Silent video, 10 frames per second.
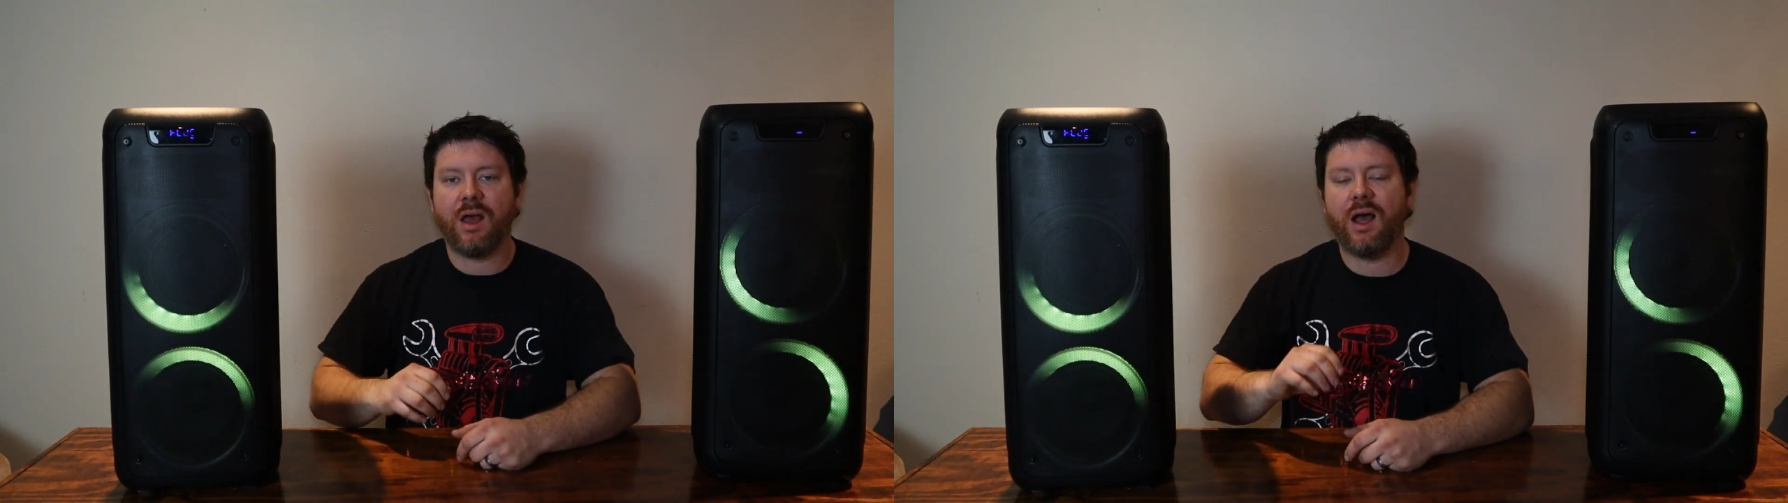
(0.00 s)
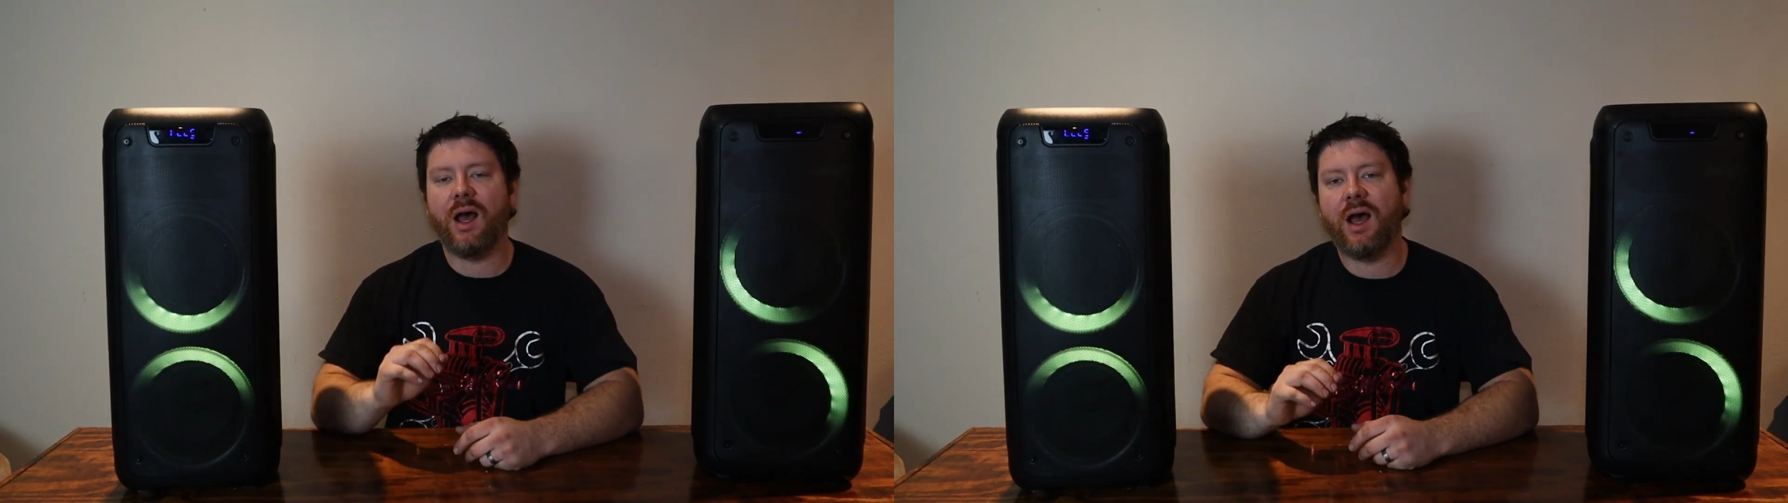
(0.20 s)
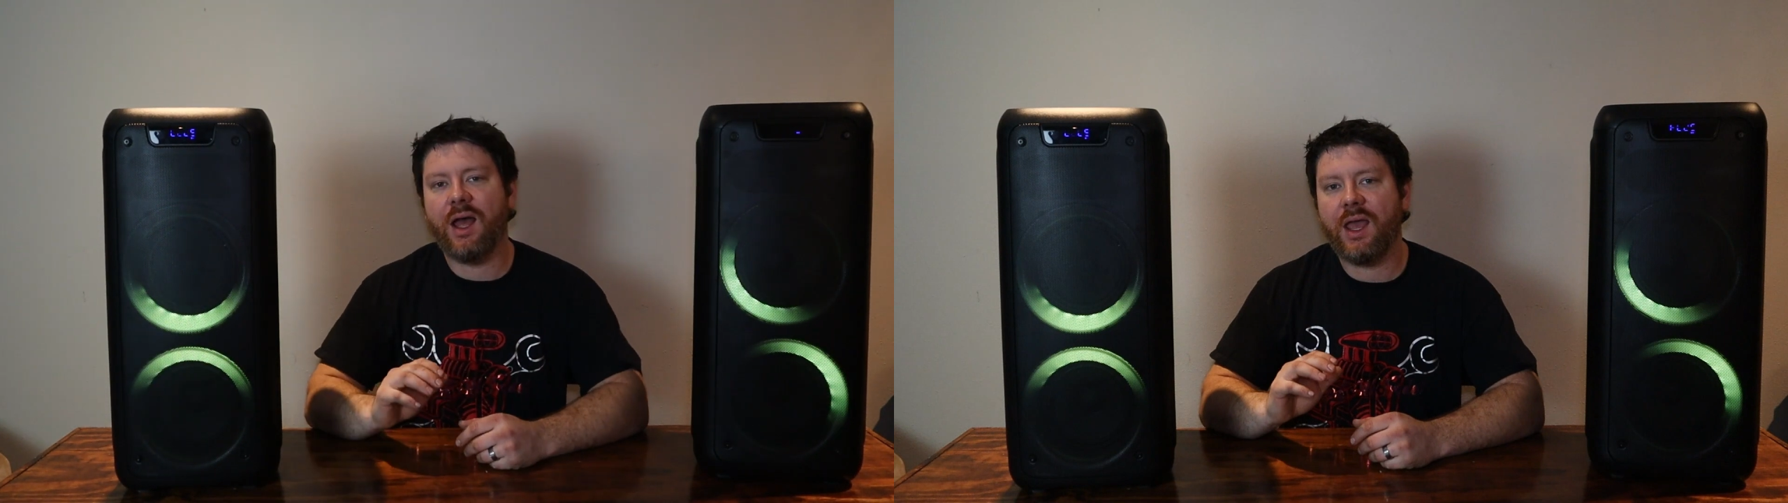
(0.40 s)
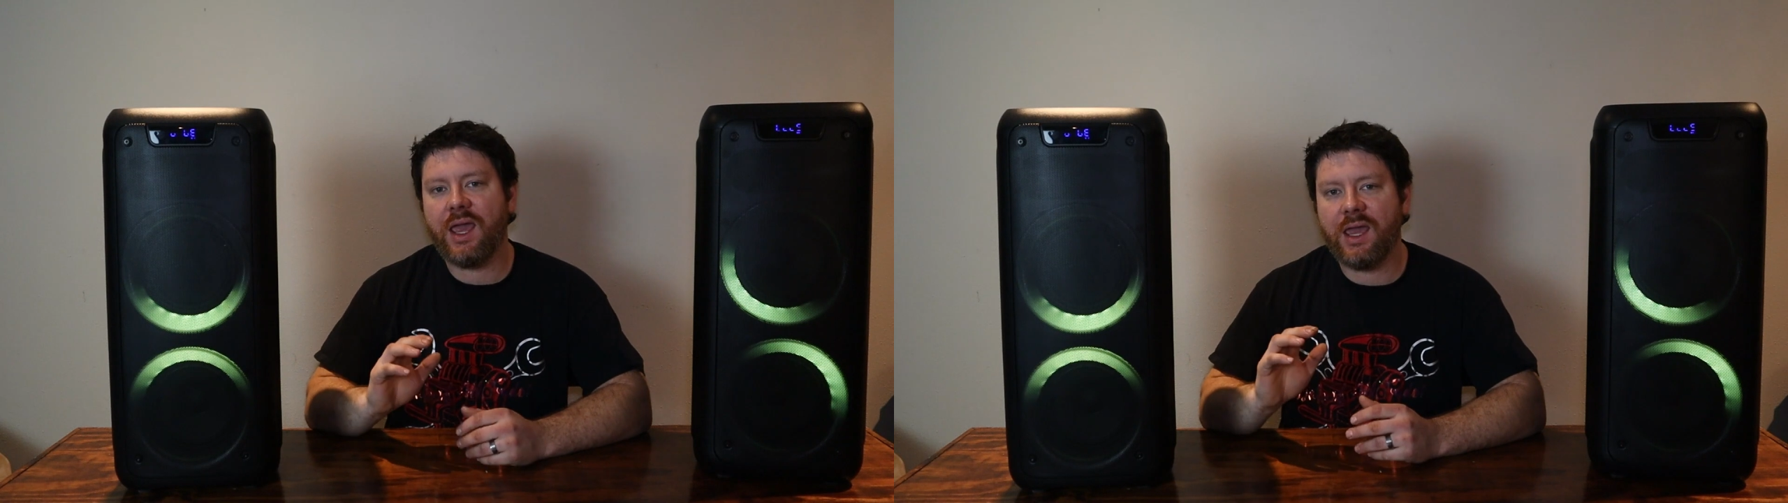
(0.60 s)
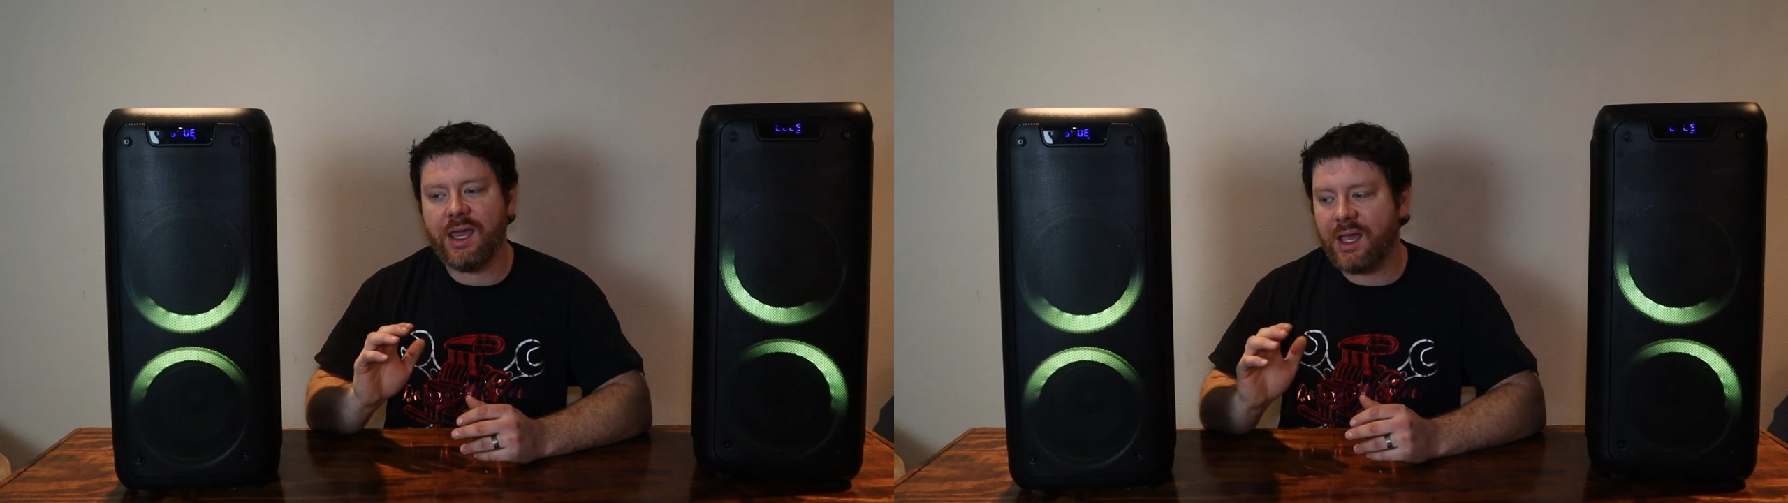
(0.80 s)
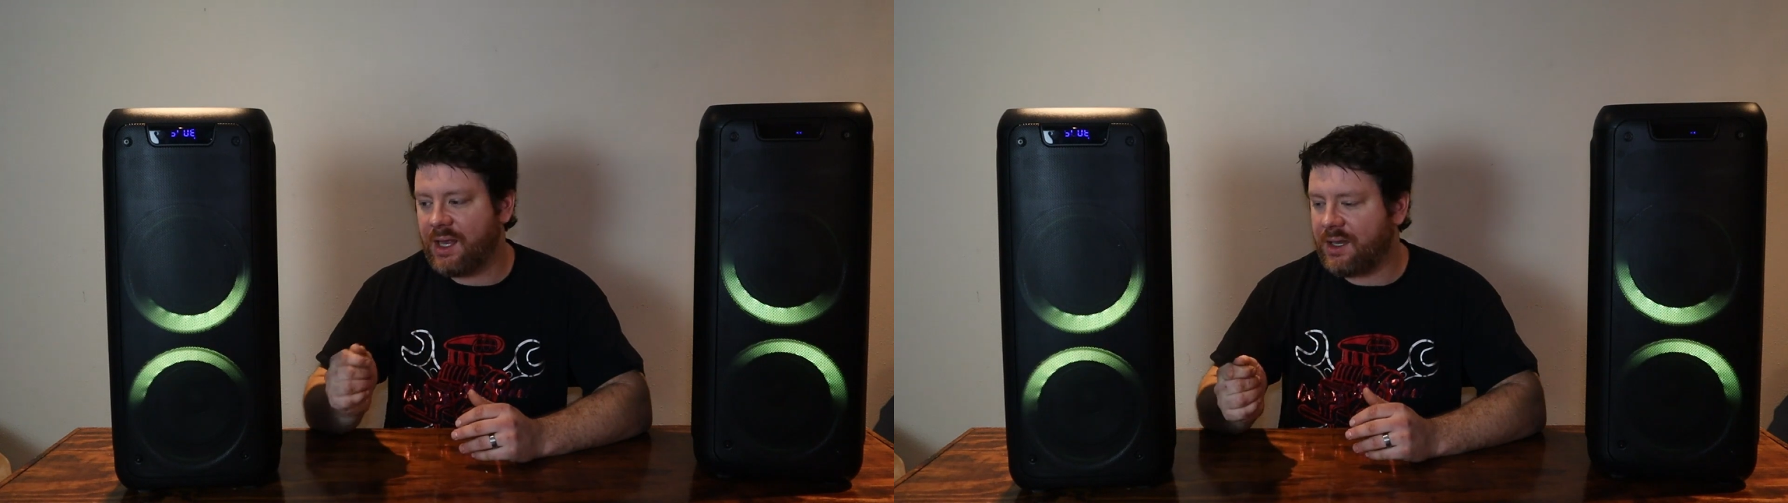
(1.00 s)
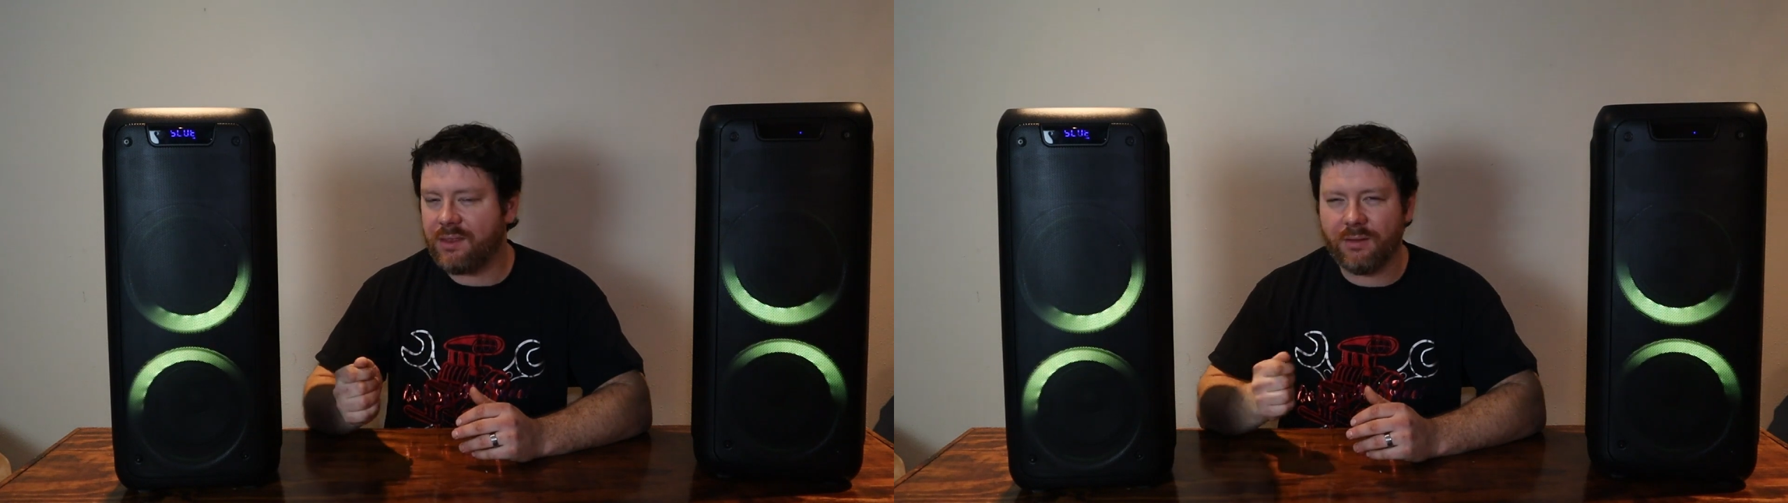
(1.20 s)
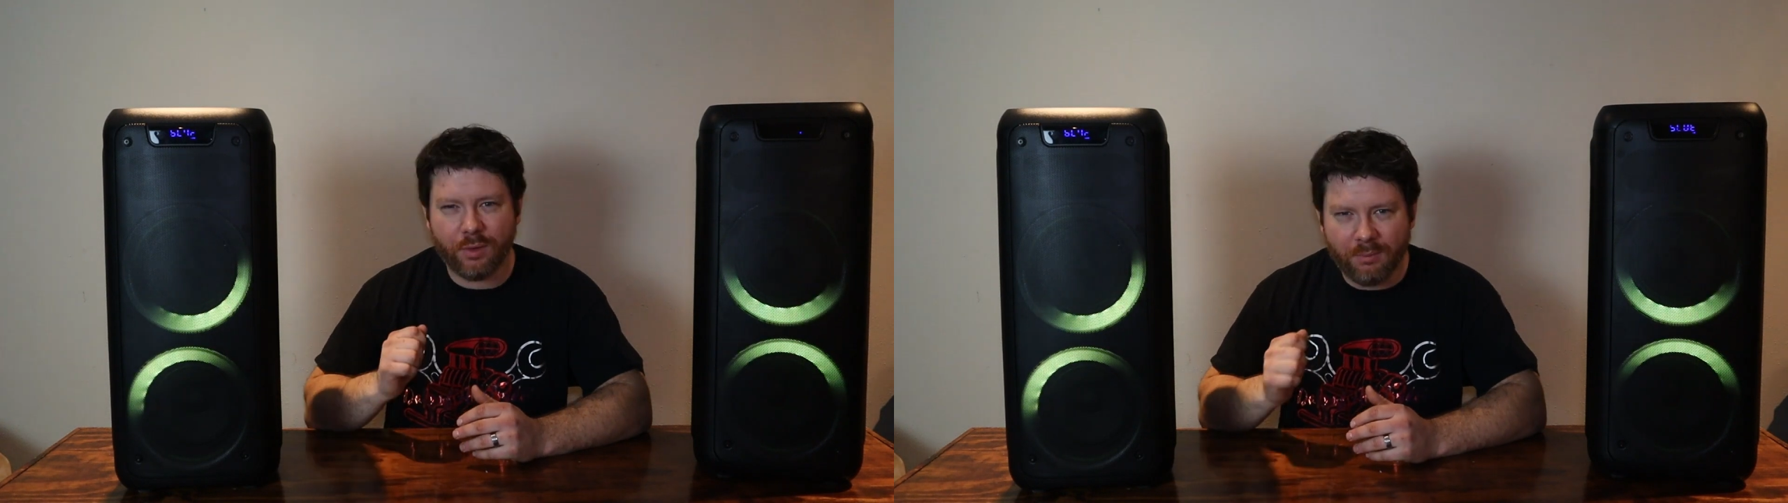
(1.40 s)
Uh, and
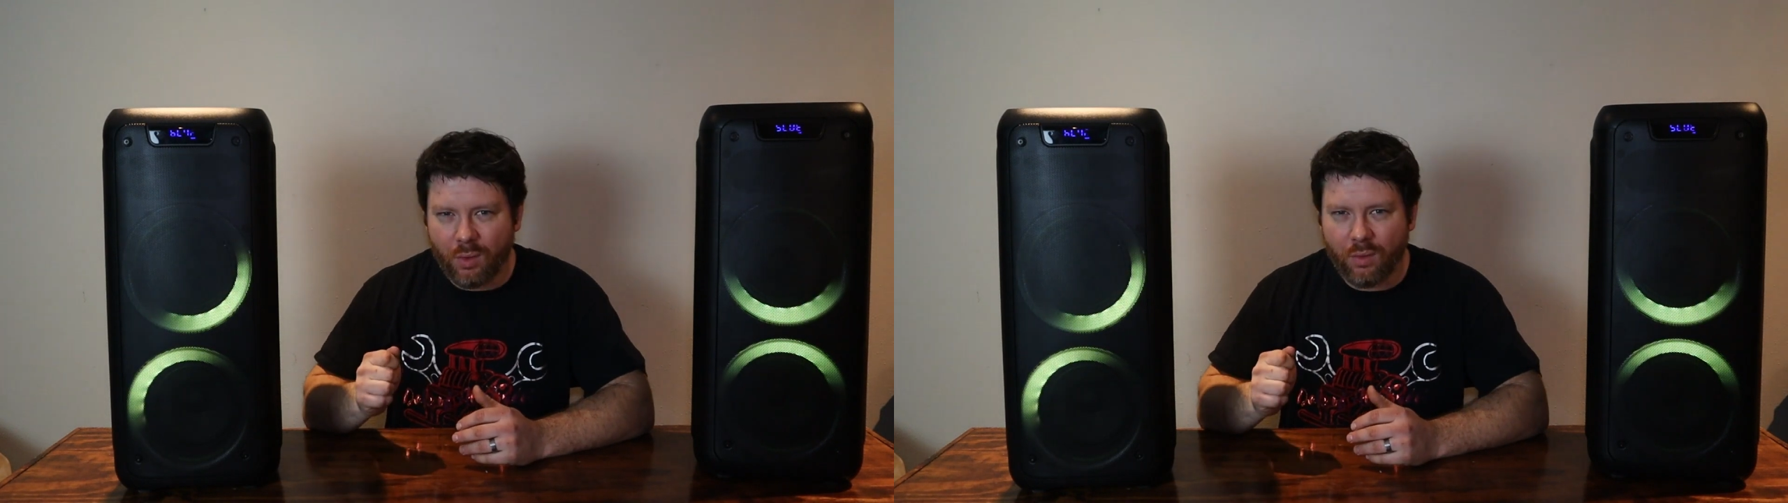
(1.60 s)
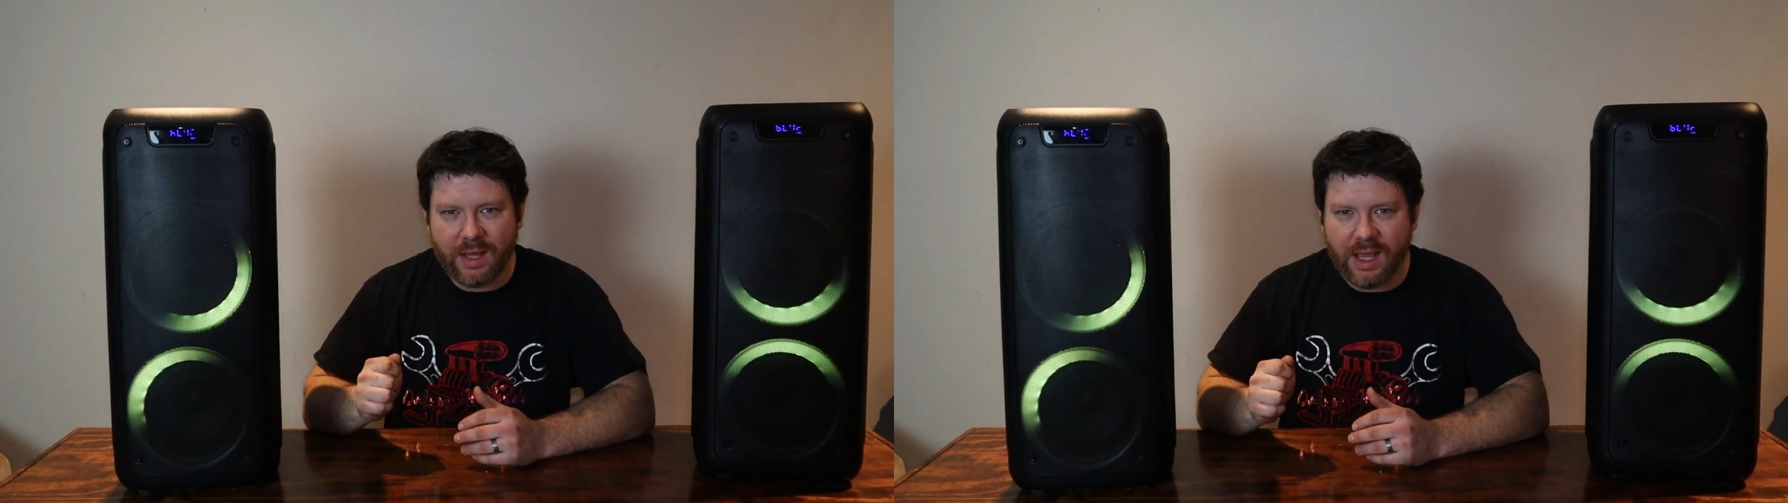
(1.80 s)
the remote